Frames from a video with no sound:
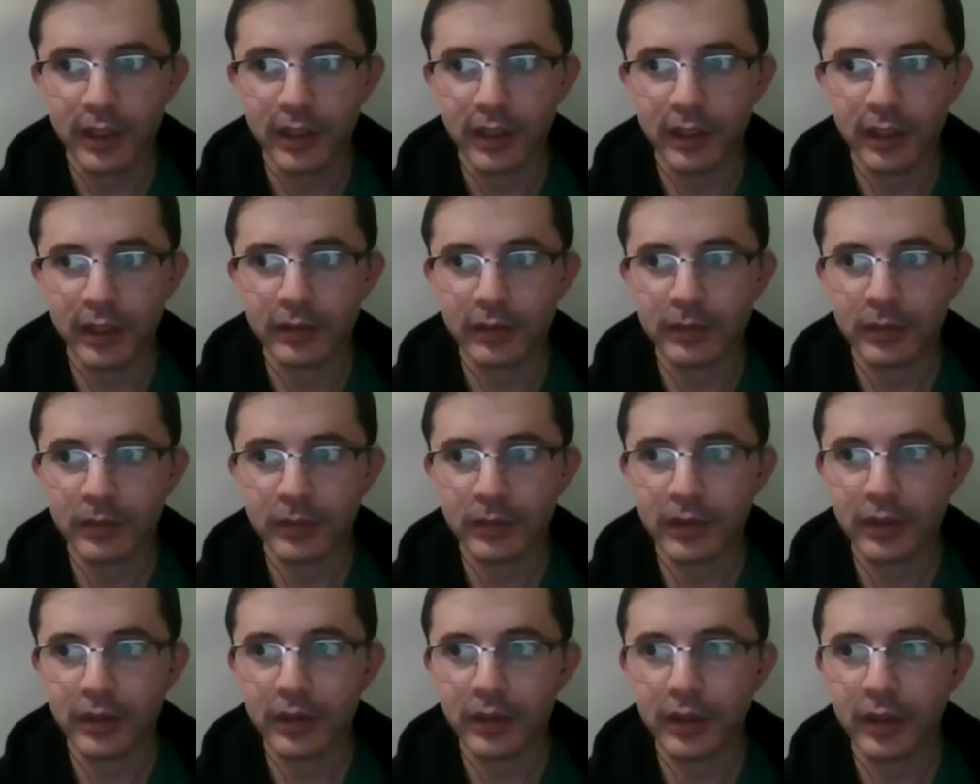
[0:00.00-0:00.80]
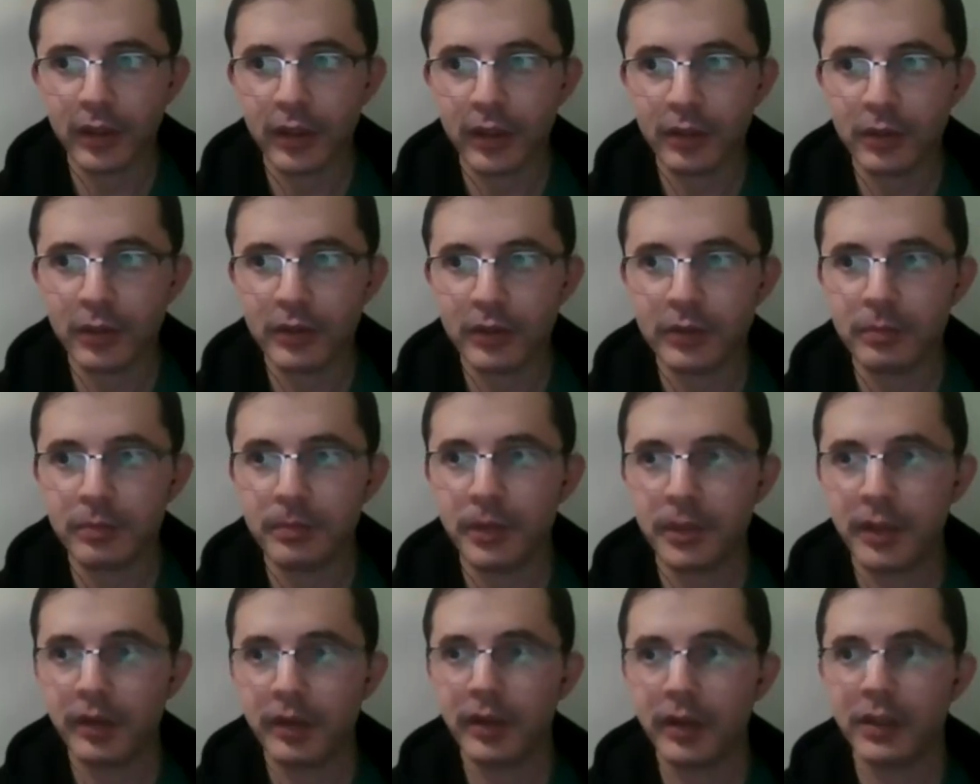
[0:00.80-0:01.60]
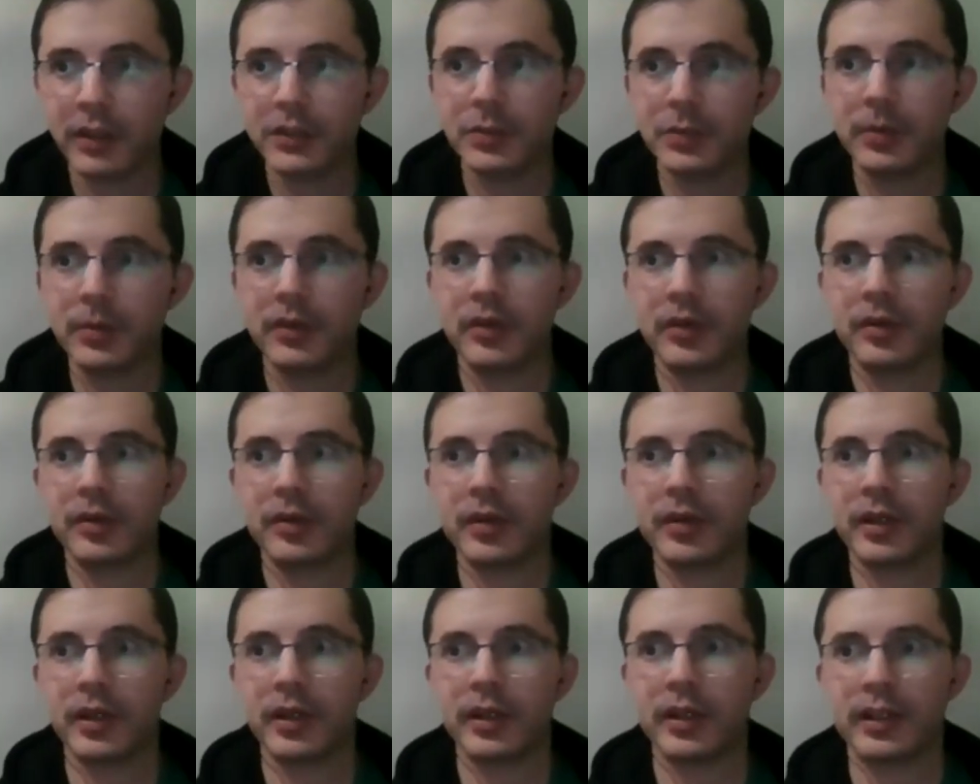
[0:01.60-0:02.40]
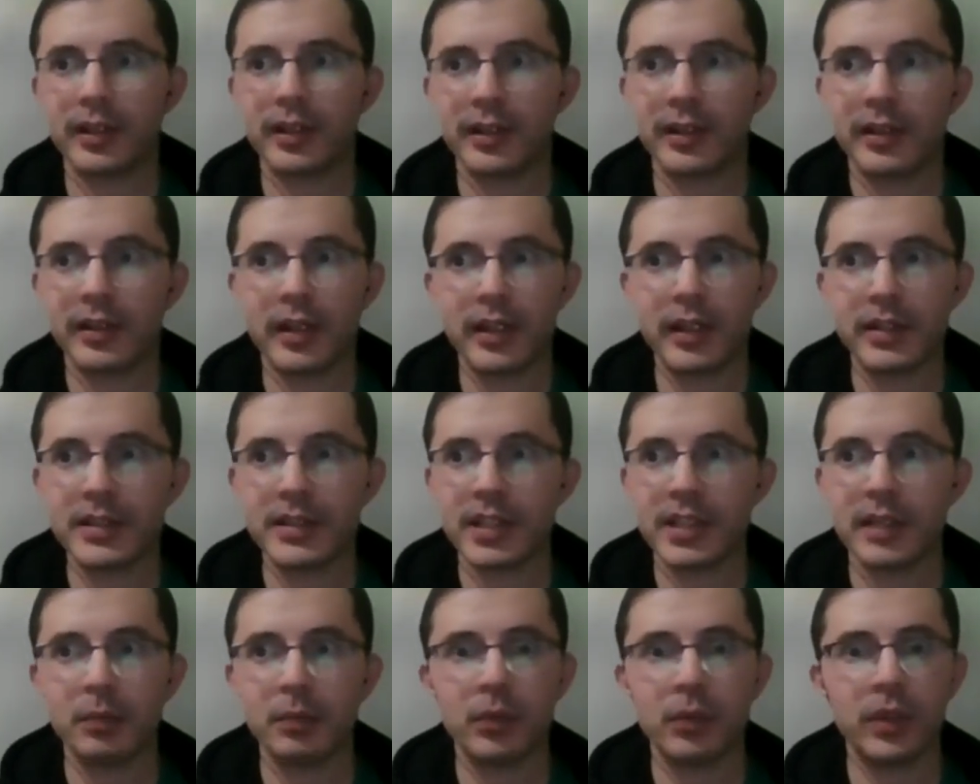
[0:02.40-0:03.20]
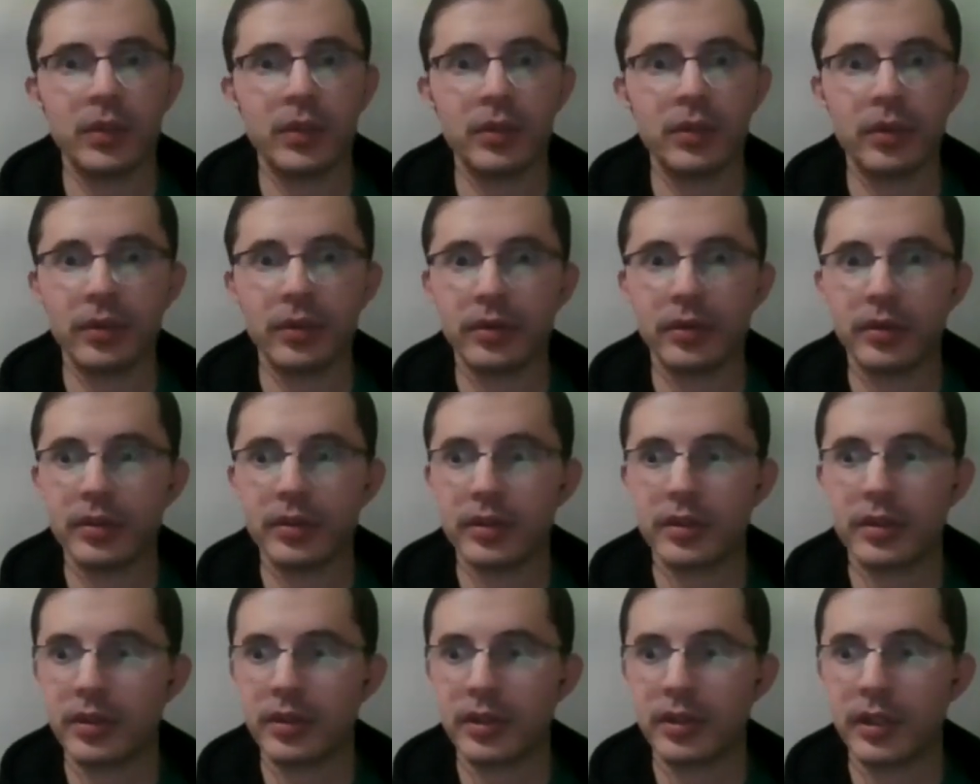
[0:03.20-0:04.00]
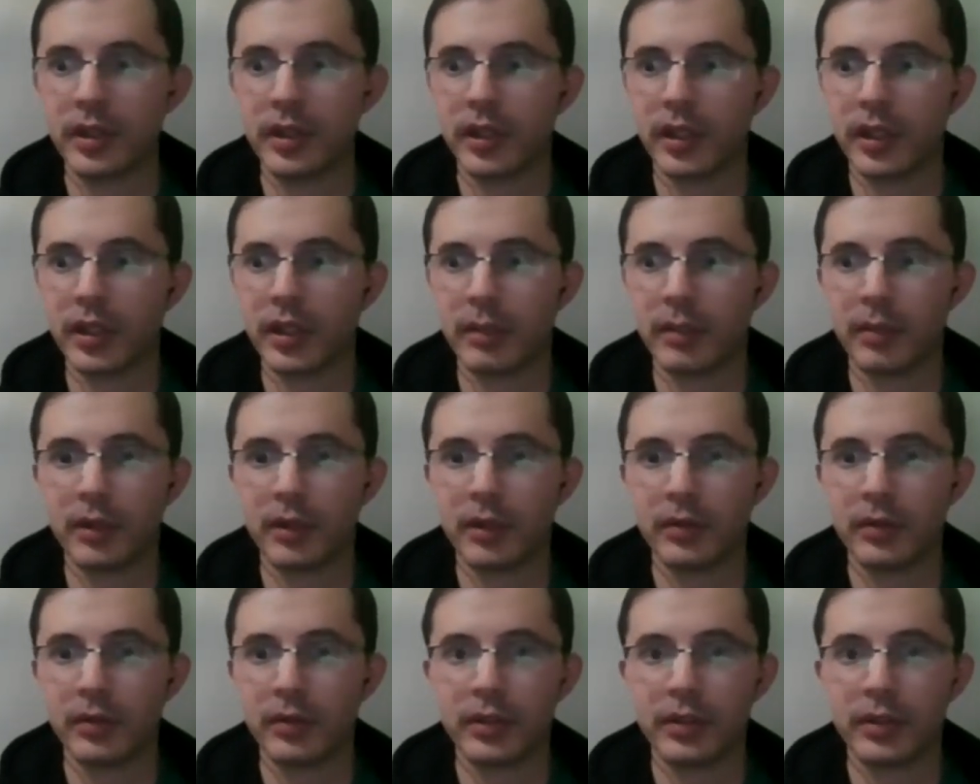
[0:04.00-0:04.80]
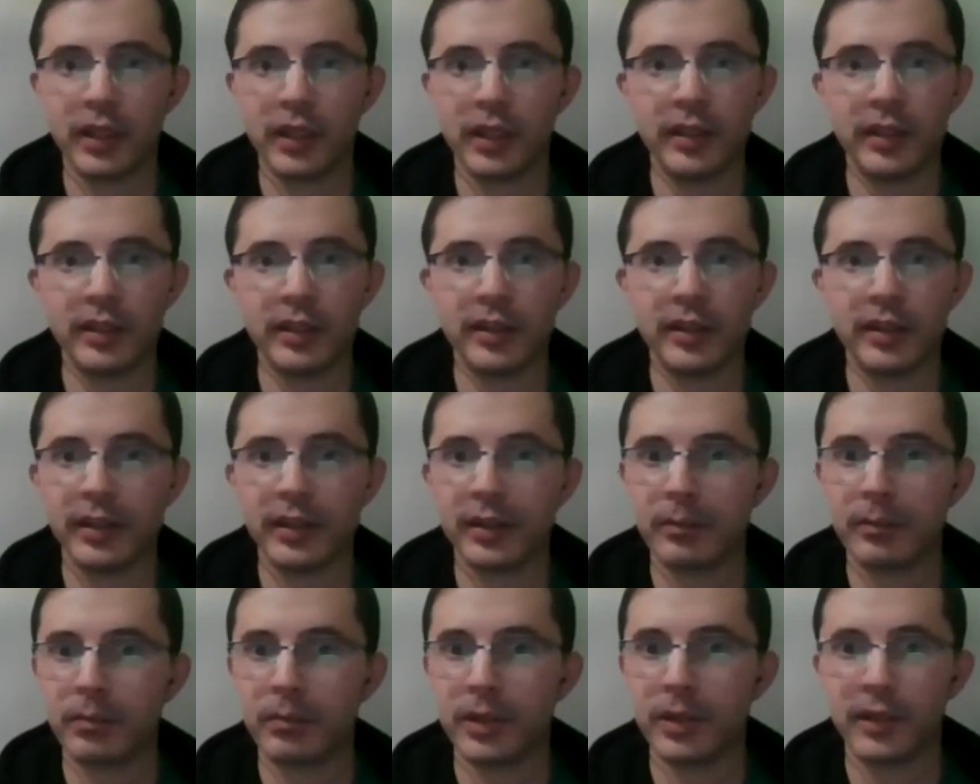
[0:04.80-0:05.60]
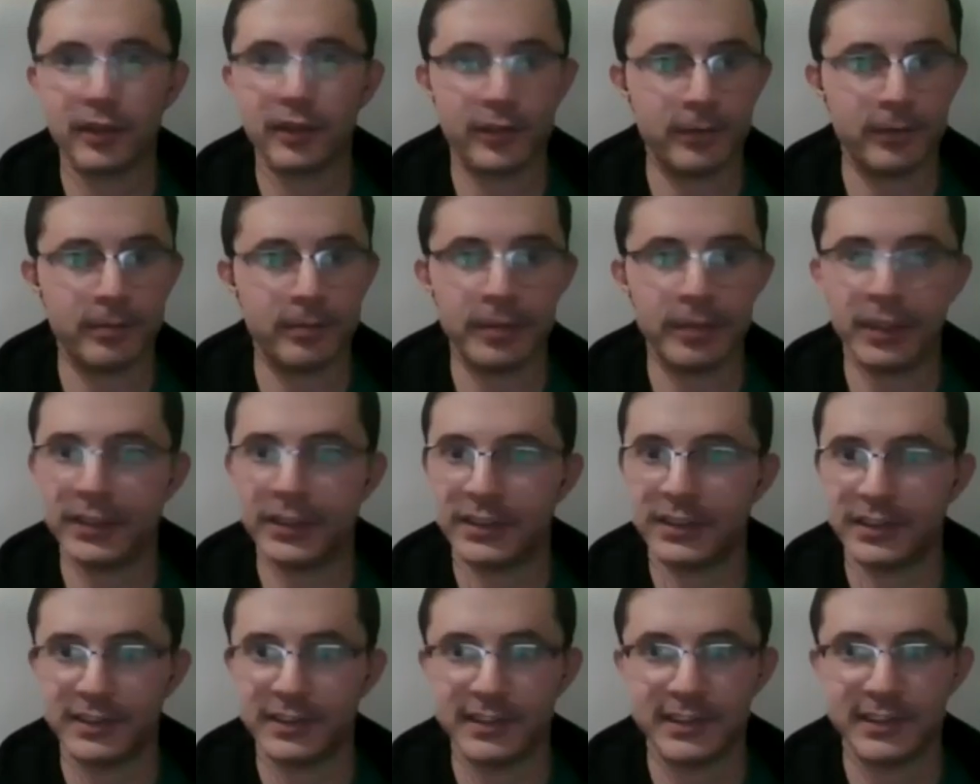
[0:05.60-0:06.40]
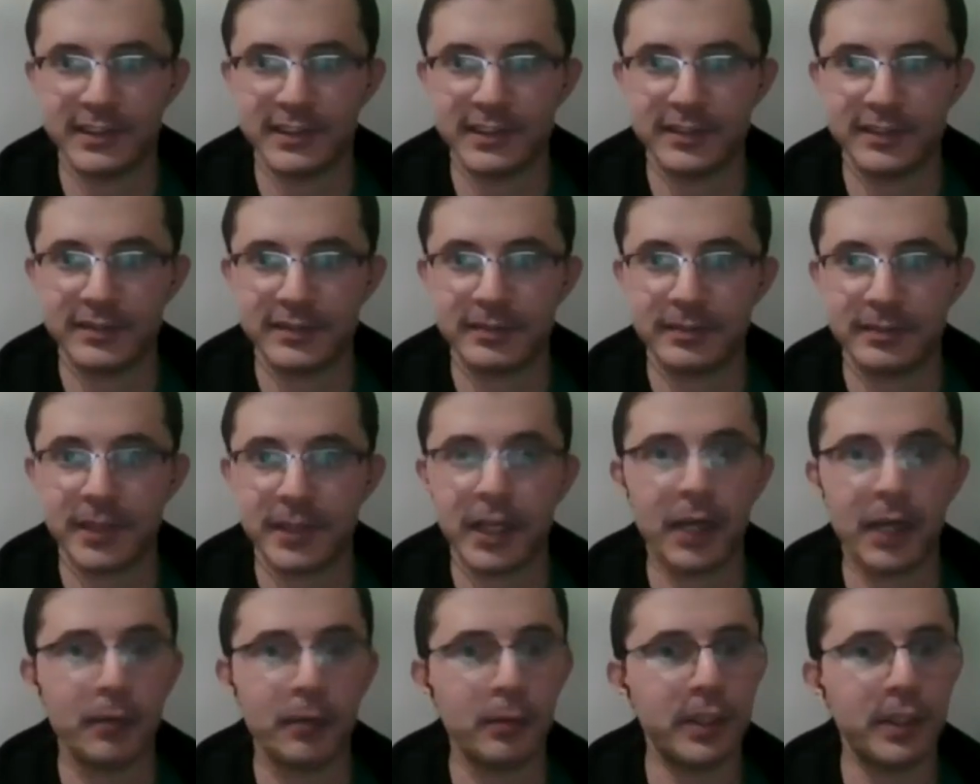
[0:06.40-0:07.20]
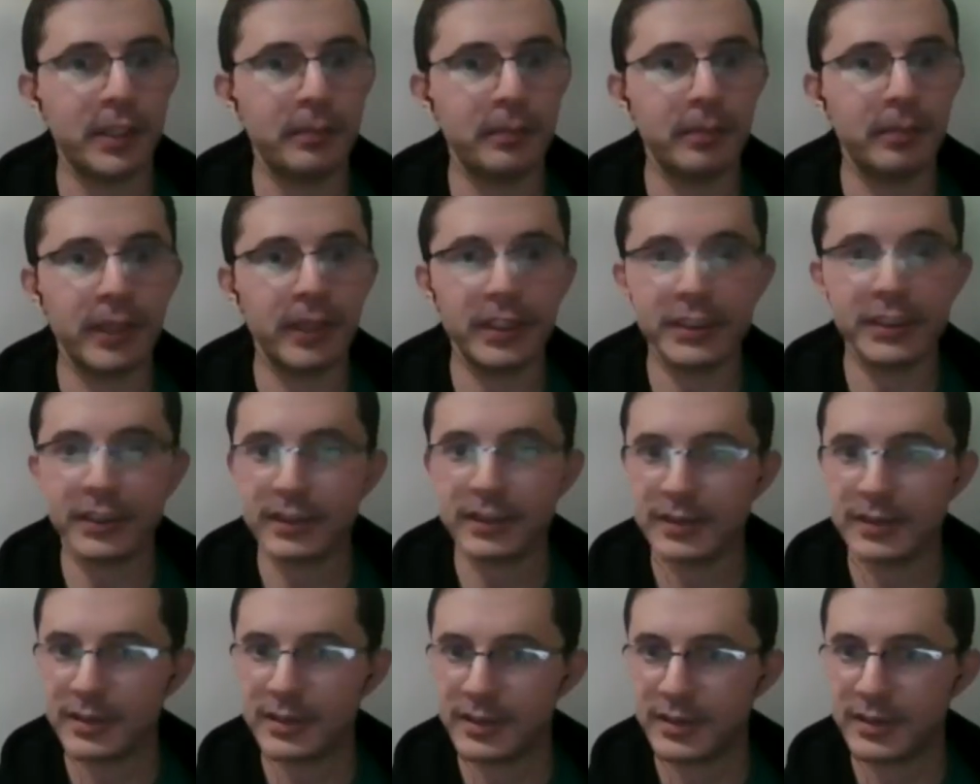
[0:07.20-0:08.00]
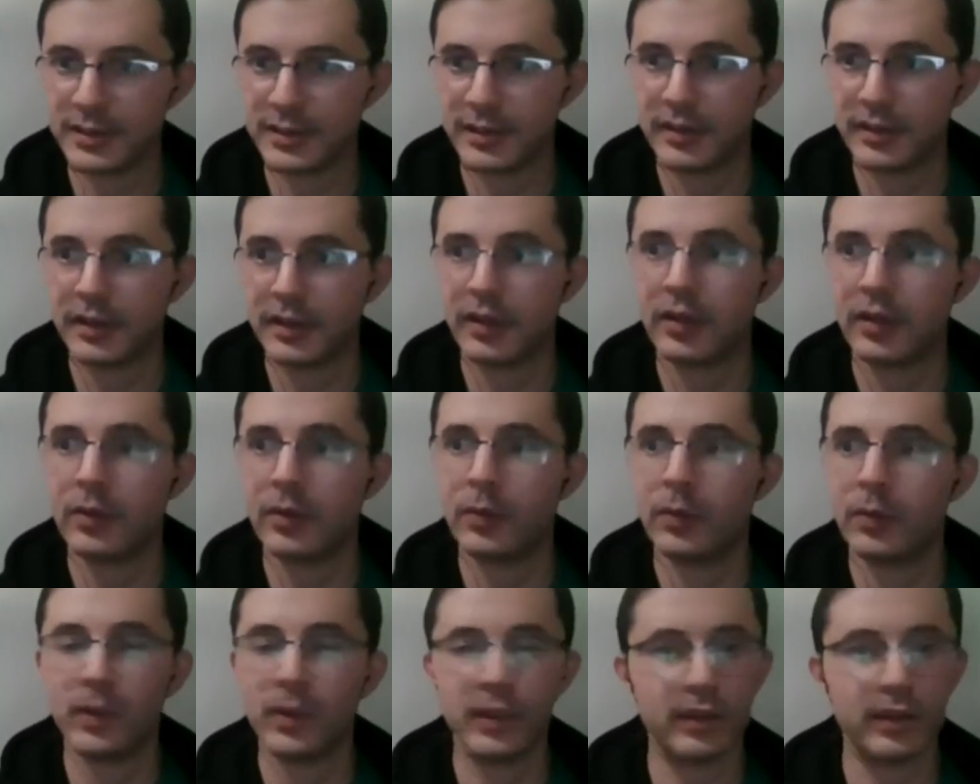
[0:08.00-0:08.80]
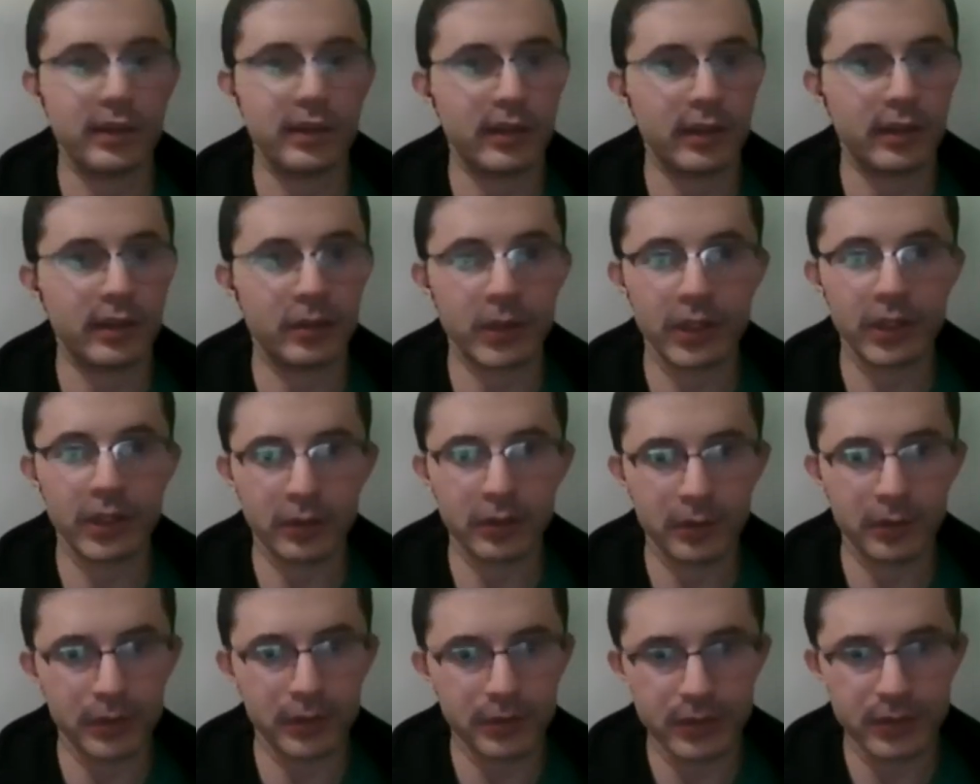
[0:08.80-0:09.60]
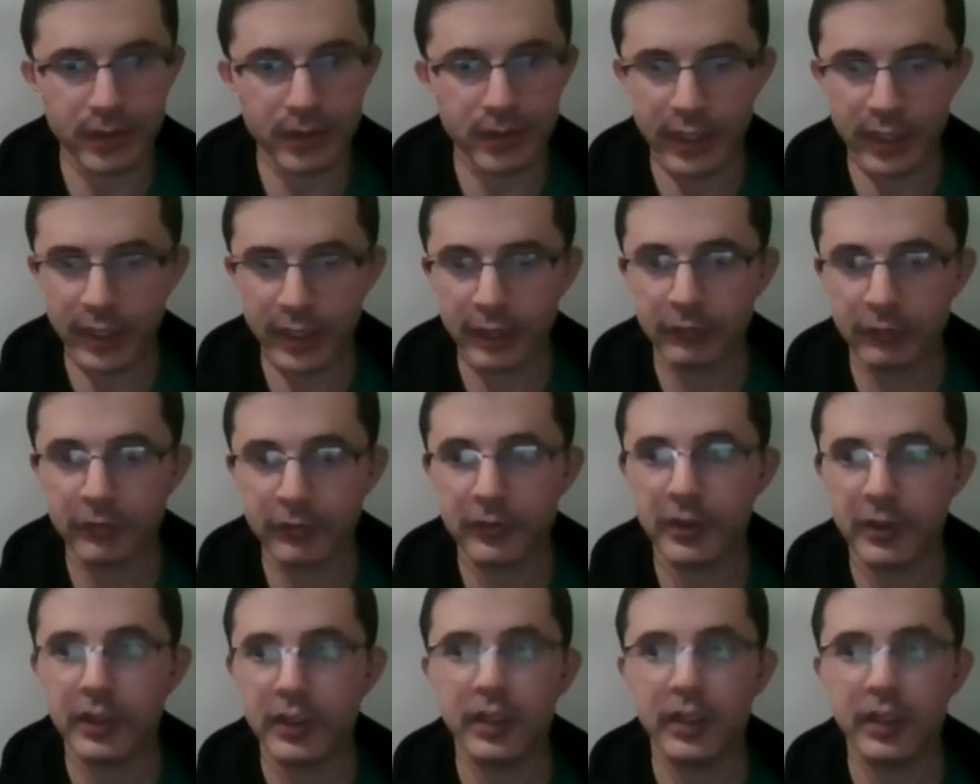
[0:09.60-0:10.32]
Well, I would be honest with you that at that time we don't think about anything but the patients. How many patients? What are we going to have?